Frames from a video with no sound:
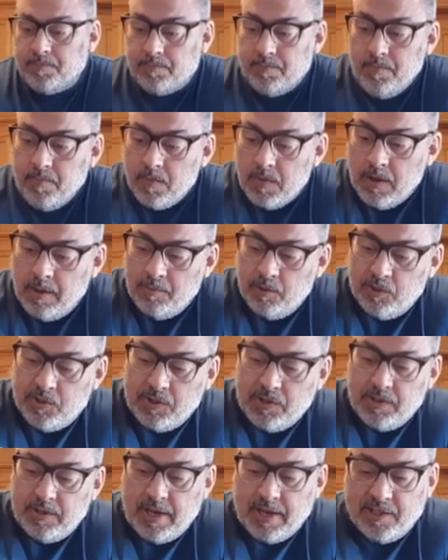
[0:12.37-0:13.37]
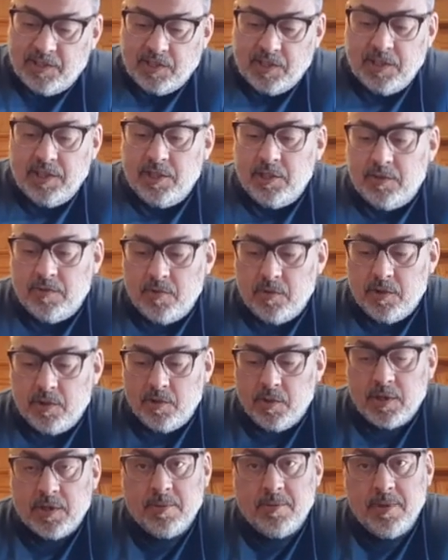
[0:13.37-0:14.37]
I'm using instant yeast for this
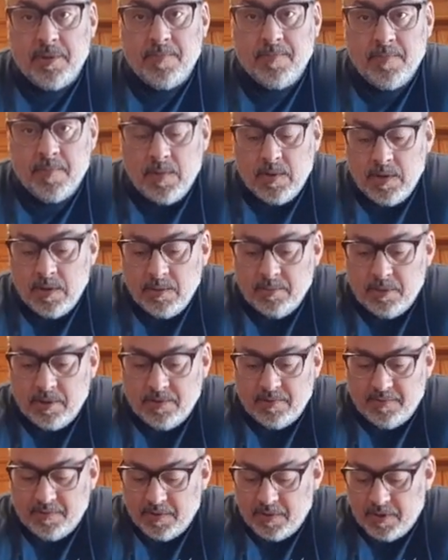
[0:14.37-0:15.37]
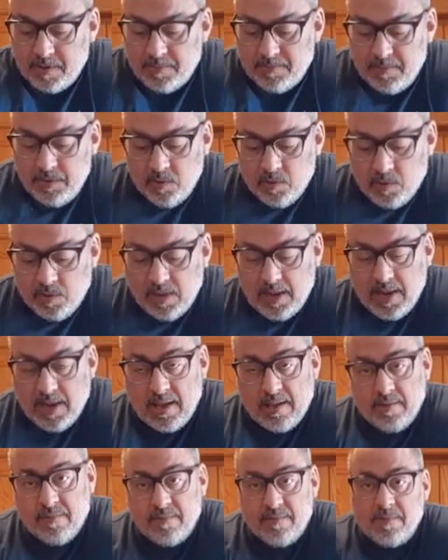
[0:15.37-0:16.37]
recipe, but if you only
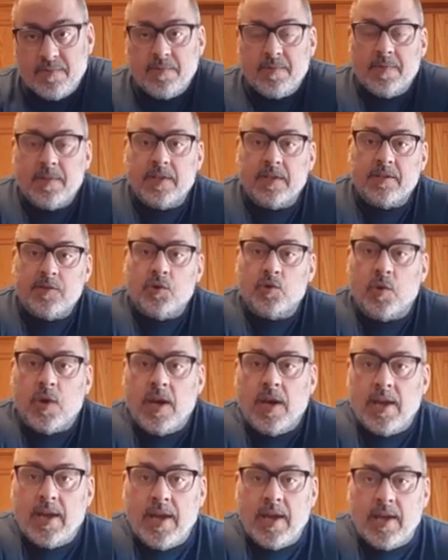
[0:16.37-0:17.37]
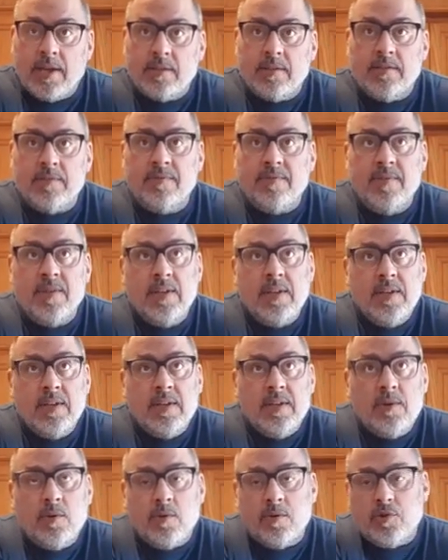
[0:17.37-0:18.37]
have the dry active
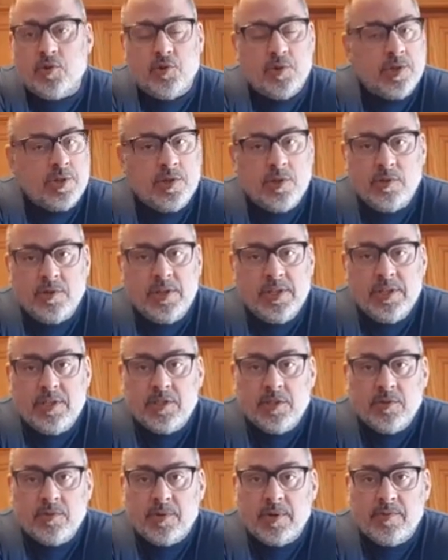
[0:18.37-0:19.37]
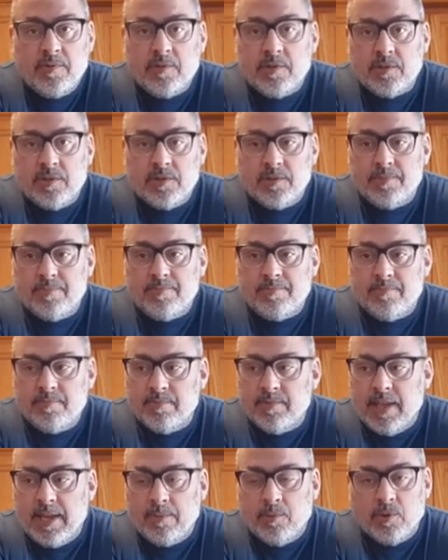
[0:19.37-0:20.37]
or the traditional yeast or whatever is
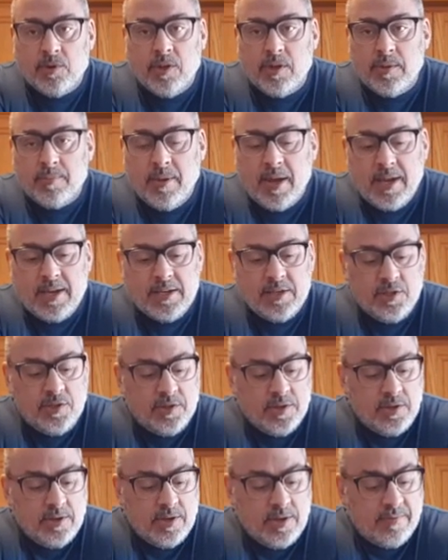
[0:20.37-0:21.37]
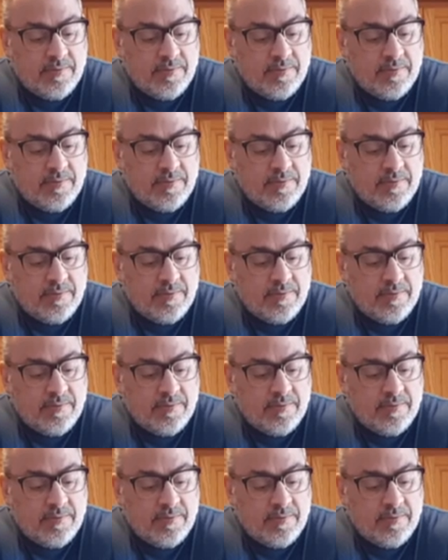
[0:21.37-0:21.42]
labeled on the package that you have,